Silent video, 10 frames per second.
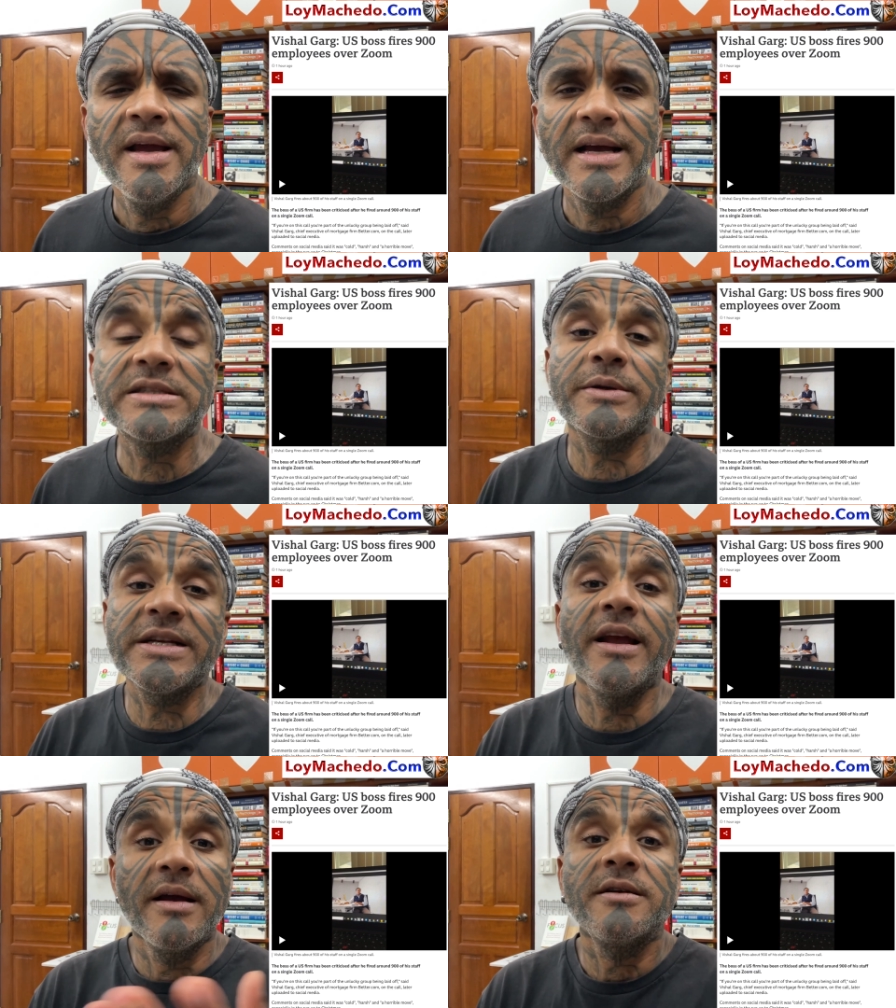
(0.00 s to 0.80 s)
And
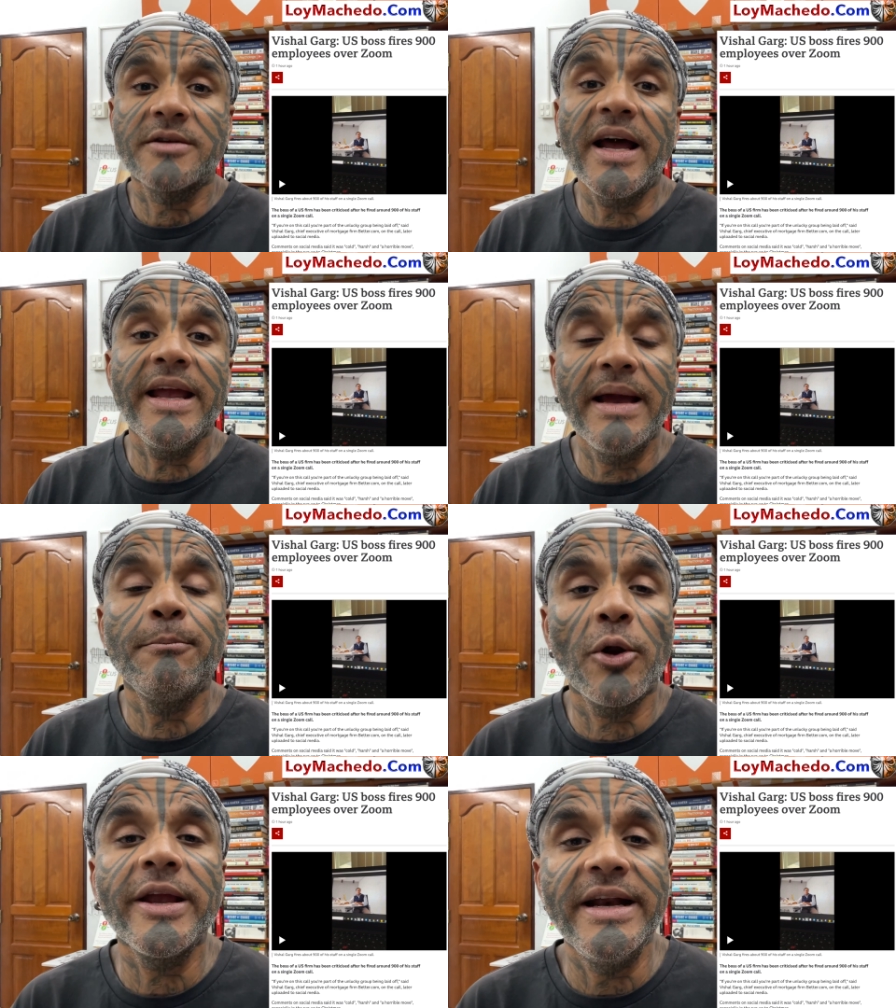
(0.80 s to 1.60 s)
especially try
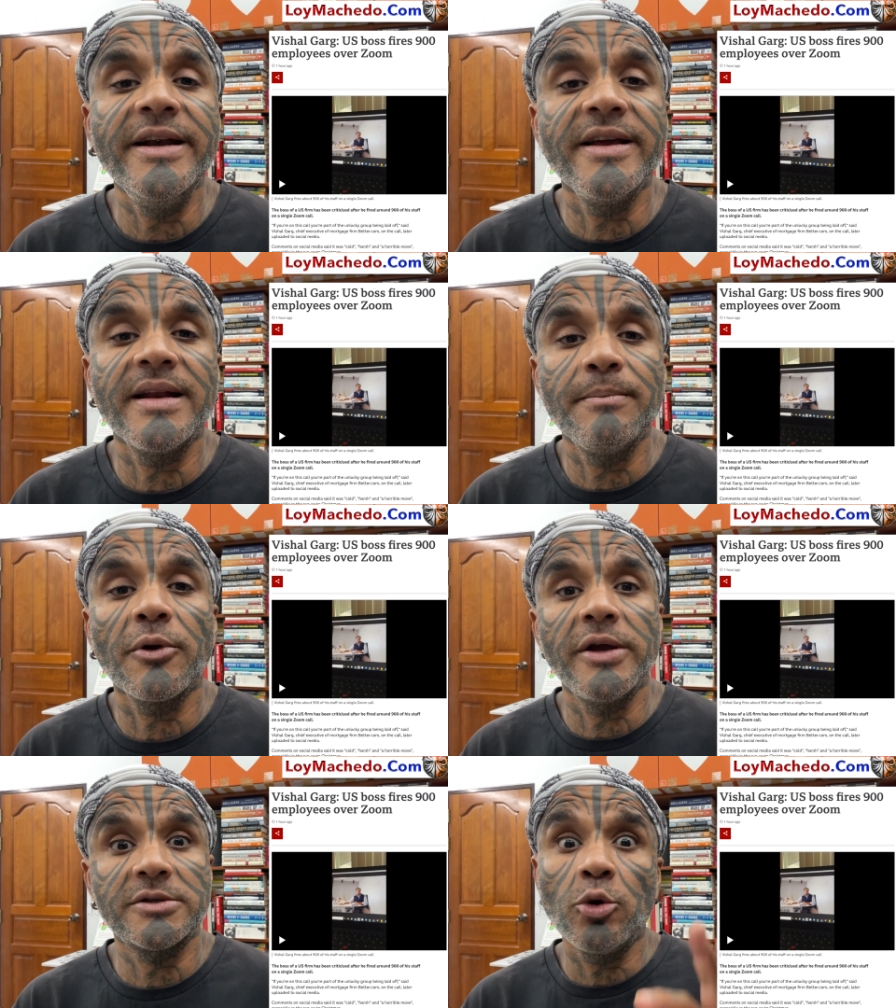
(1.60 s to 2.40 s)
employing Indian
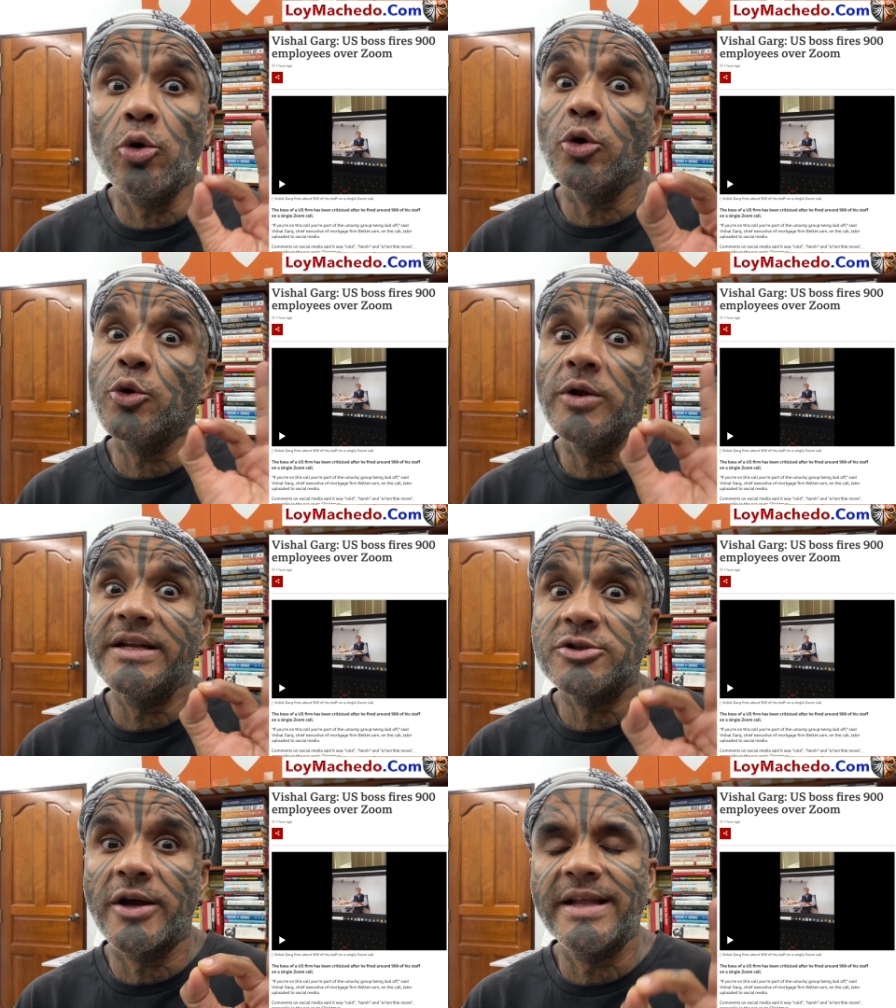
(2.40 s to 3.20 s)
employees. Oh, you'll
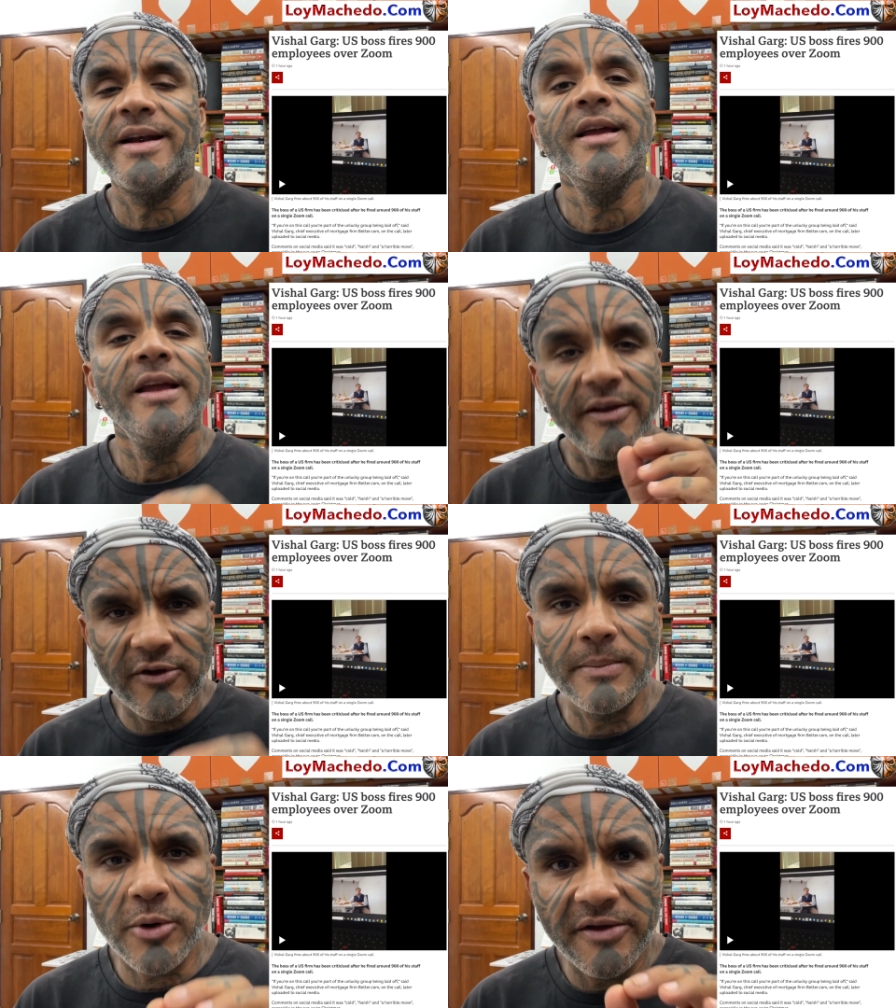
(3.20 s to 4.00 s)
enjoy that. If
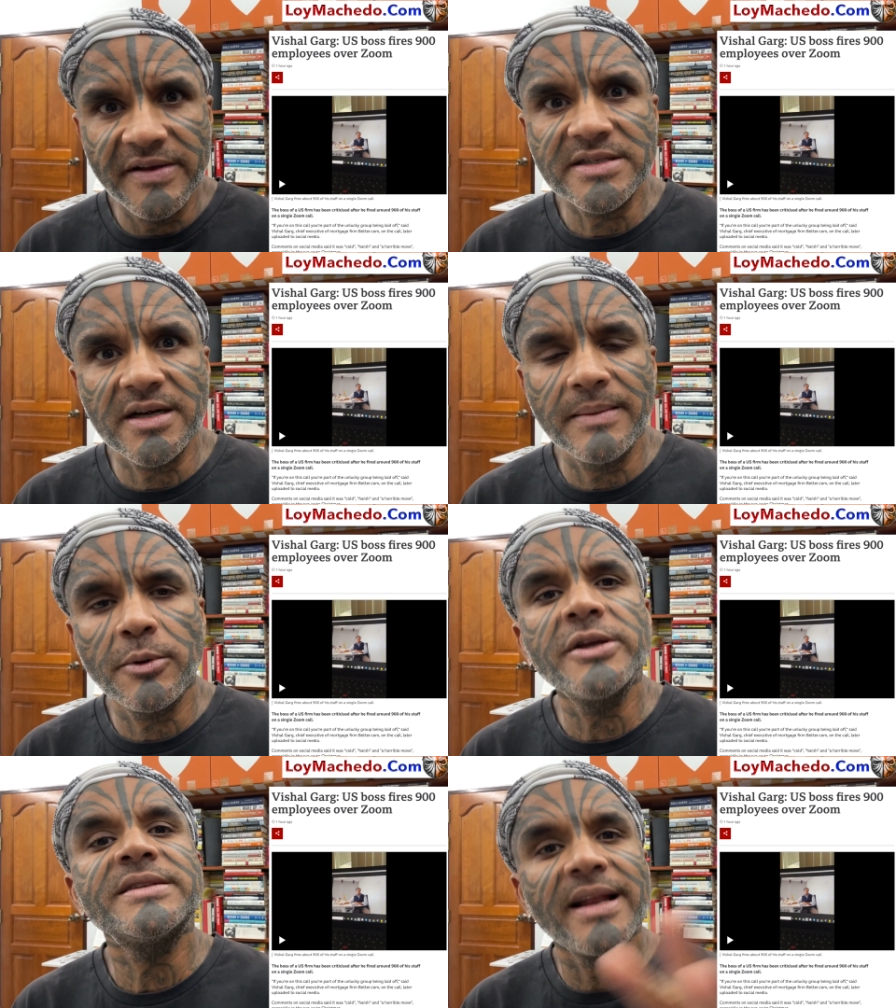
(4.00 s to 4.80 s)
you employ Western
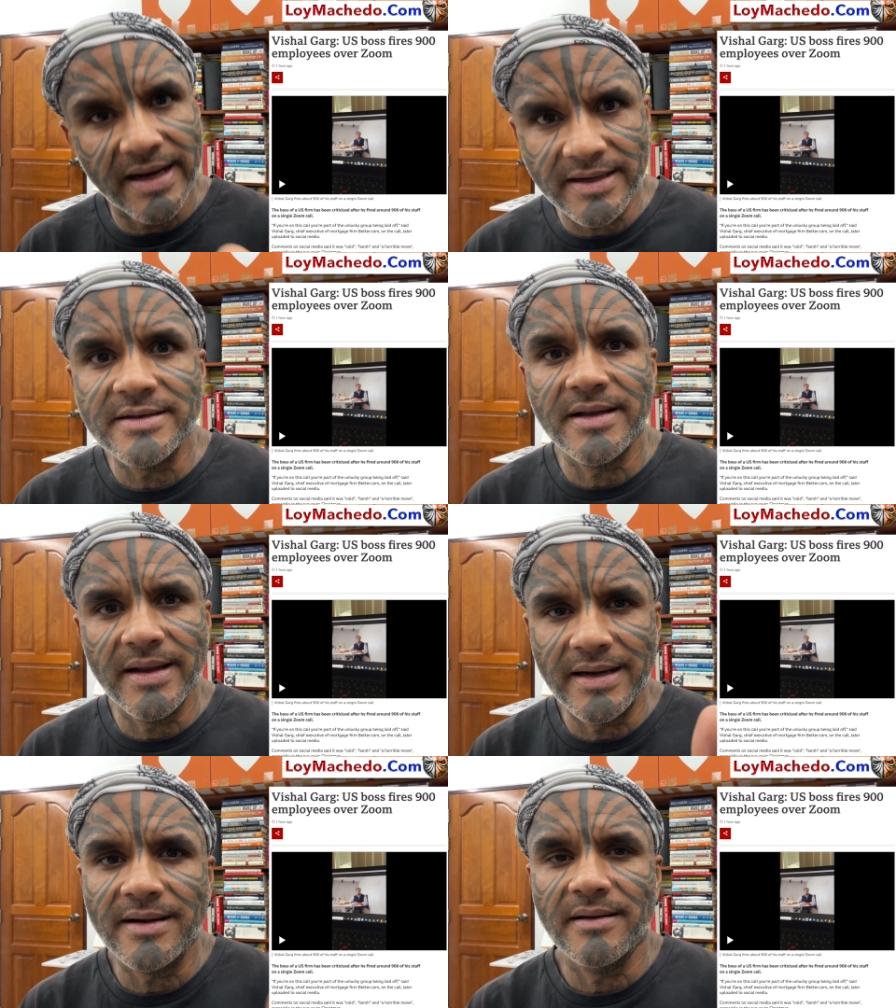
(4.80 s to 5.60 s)
employees, they
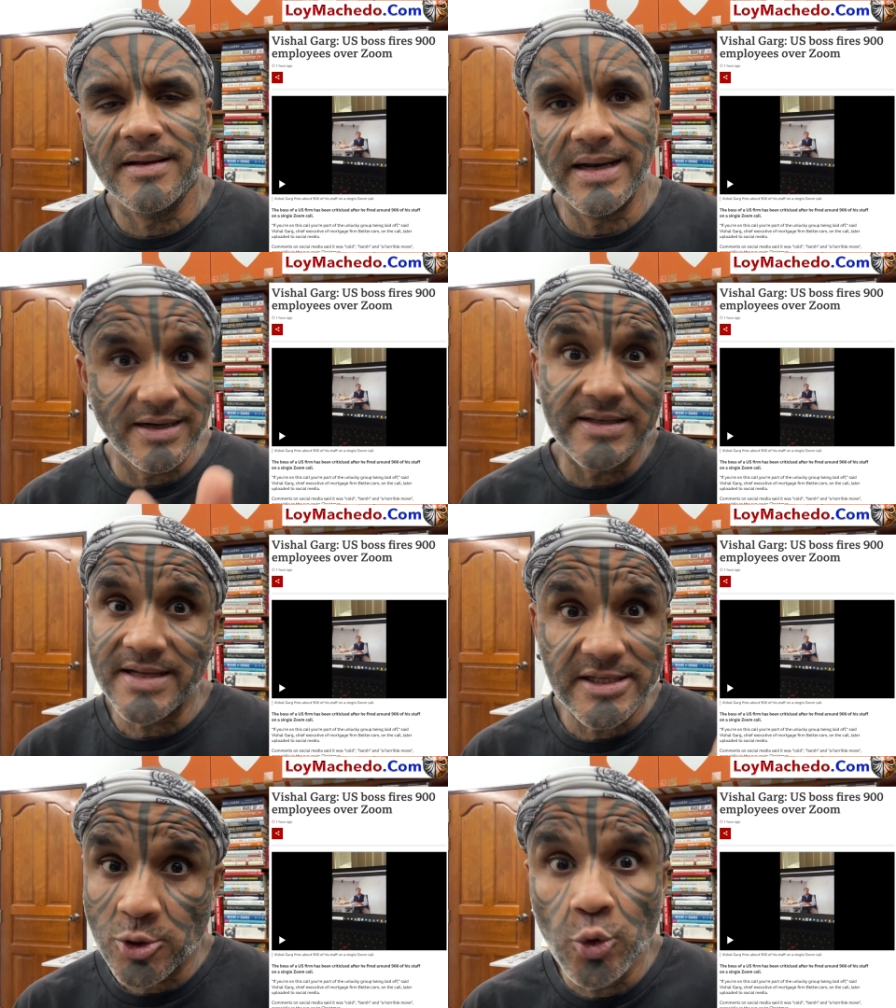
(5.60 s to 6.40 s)
at least
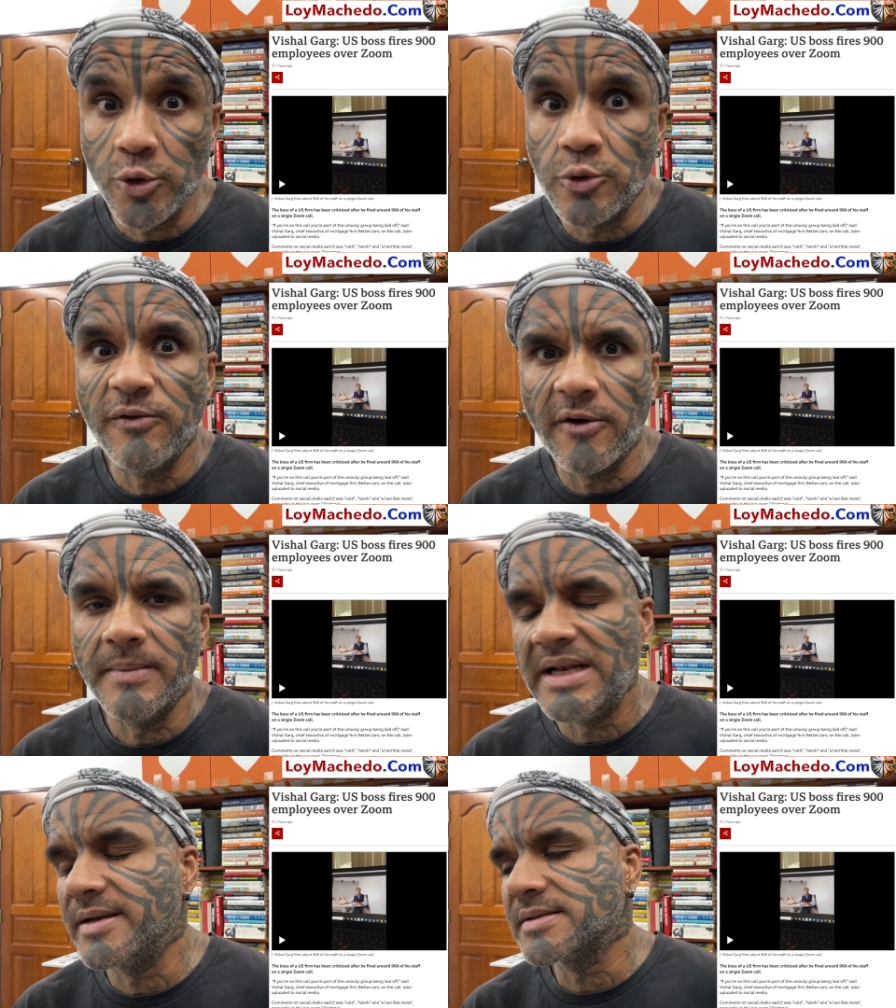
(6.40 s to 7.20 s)
they sue you for
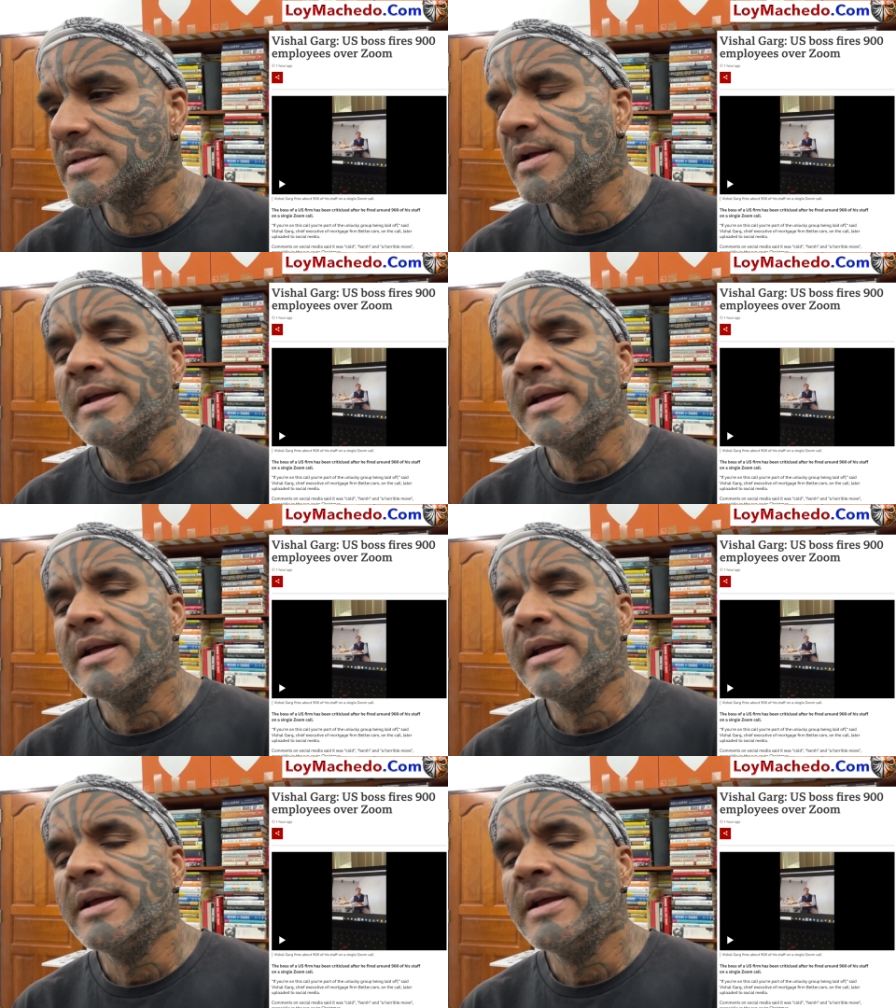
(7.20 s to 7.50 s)
millions.